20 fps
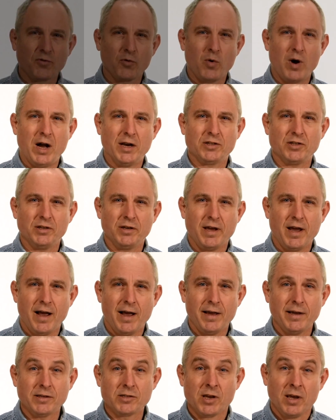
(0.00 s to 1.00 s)
for watching,
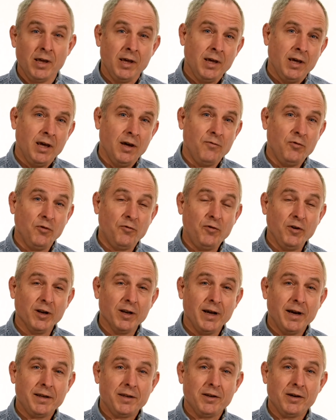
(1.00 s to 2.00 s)
guys. If you feel
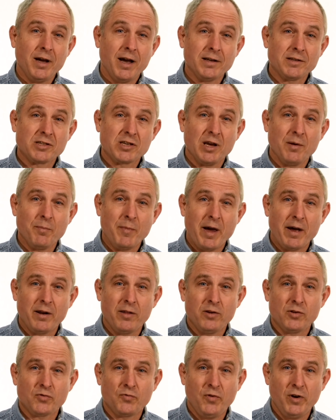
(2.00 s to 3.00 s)
like you got something out of
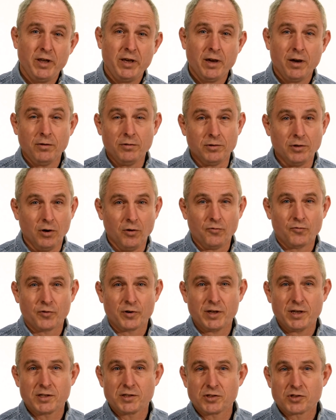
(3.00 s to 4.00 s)
this video, don't
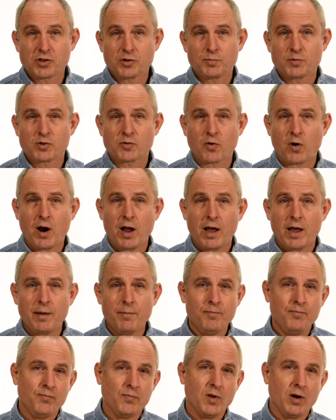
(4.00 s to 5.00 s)
forget to
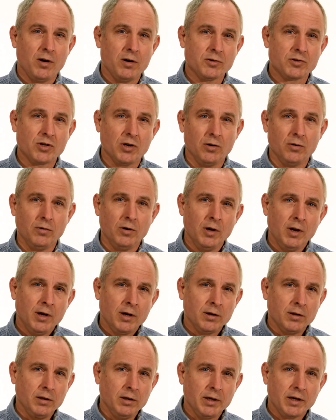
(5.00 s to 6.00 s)
subscribe. Also,
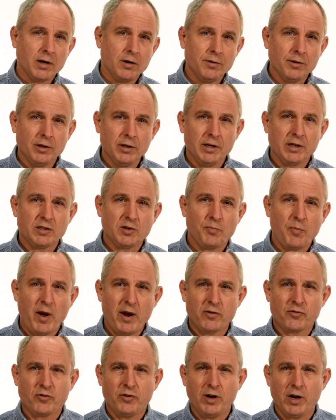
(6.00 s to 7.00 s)
click on the link to
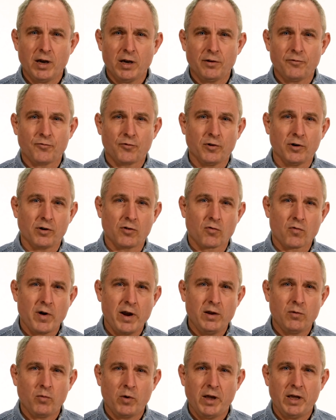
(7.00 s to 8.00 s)
Patreon for a
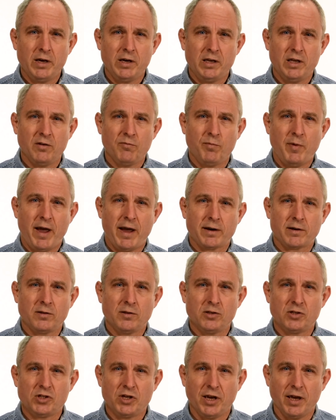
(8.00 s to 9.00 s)
great way to give back to
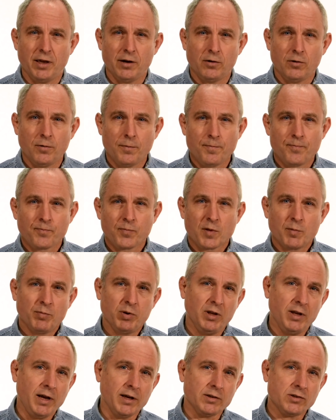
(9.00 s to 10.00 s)
the channel.
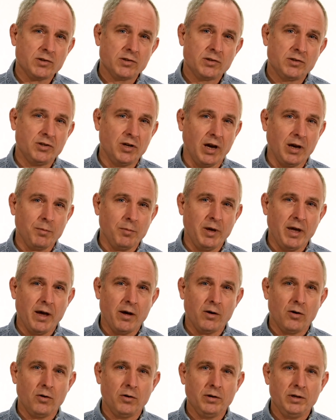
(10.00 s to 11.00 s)
Plus, check me
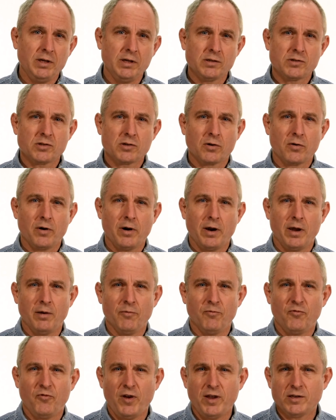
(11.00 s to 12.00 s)
out on
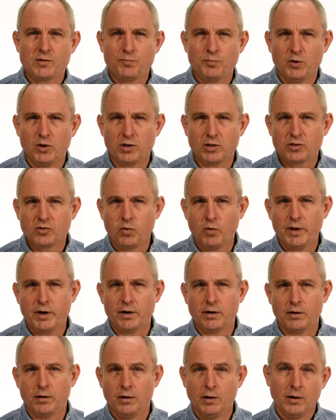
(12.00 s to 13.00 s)
Instagram, Facebook,
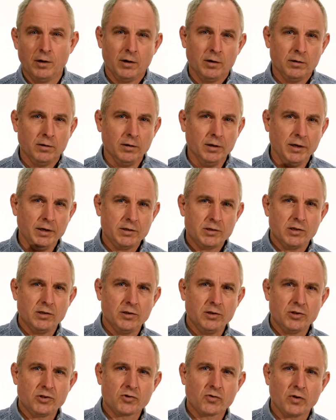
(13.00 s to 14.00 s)
Twitter. Links in
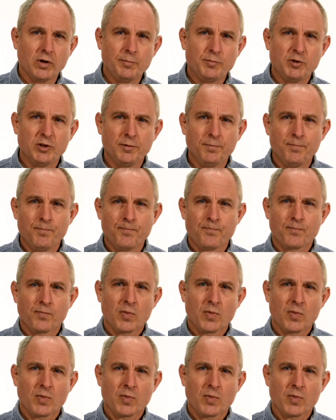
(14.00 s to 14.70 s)
the description.